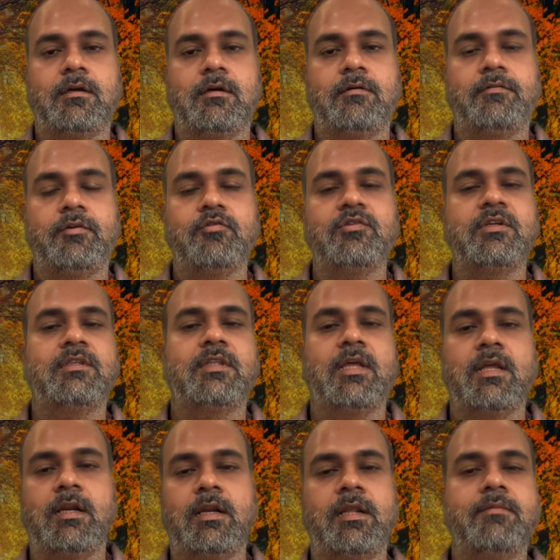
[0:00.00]
using their
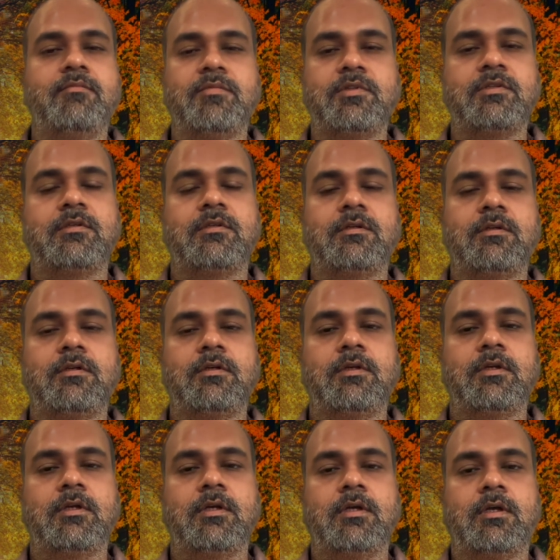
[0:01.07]
limbs
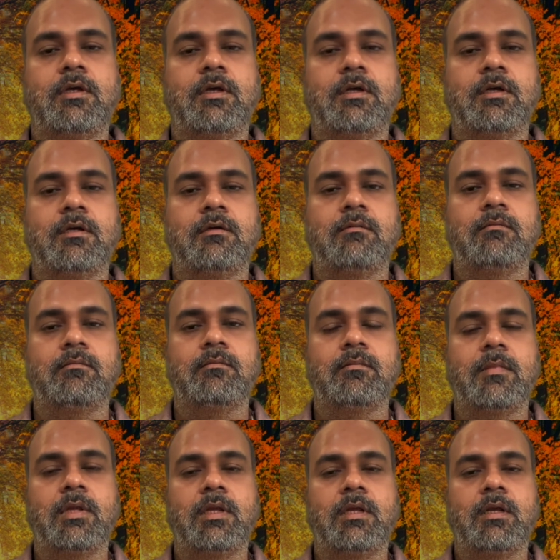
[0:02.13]
um,
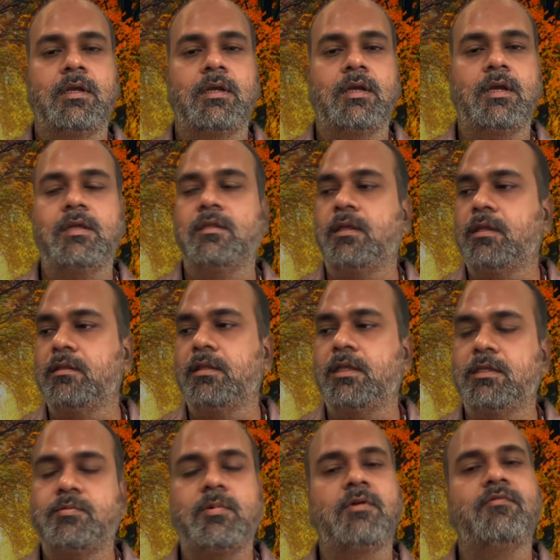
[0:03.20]
in
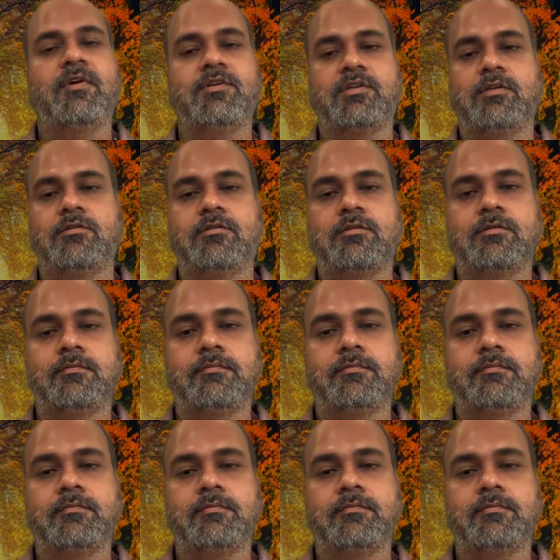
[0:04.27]
these professions.